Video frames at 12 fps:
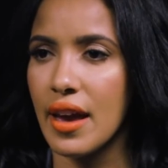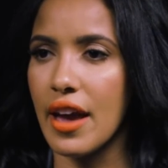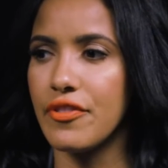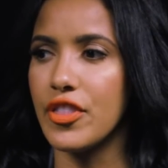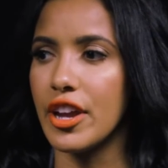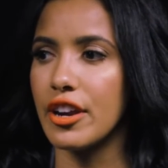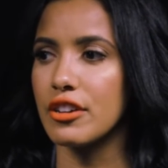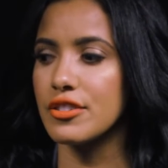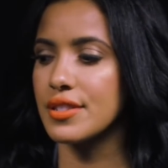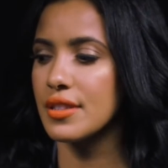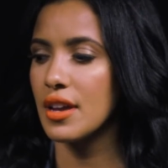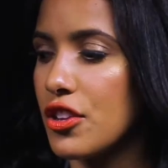And
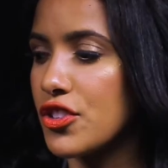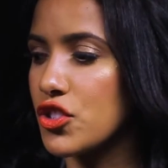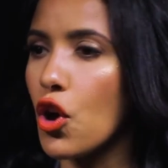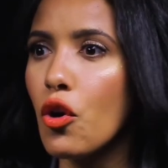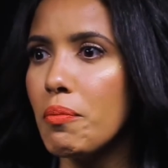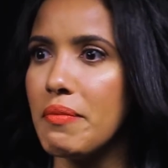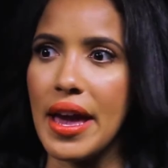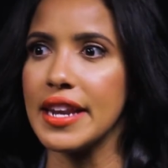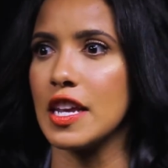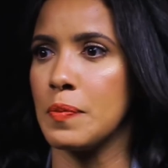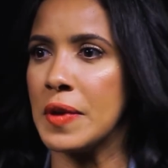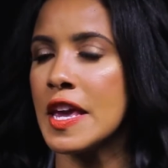there's so
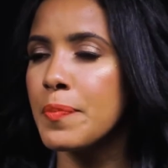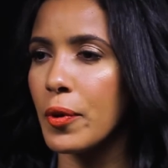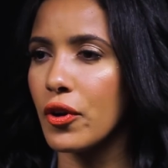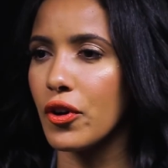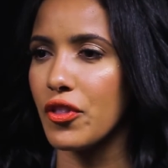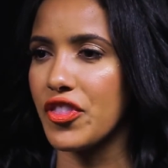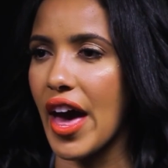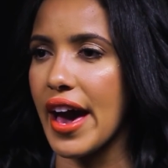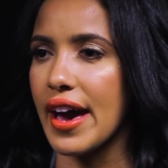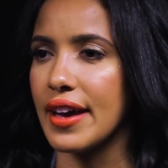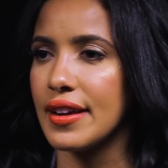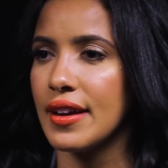many people
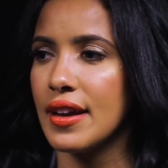that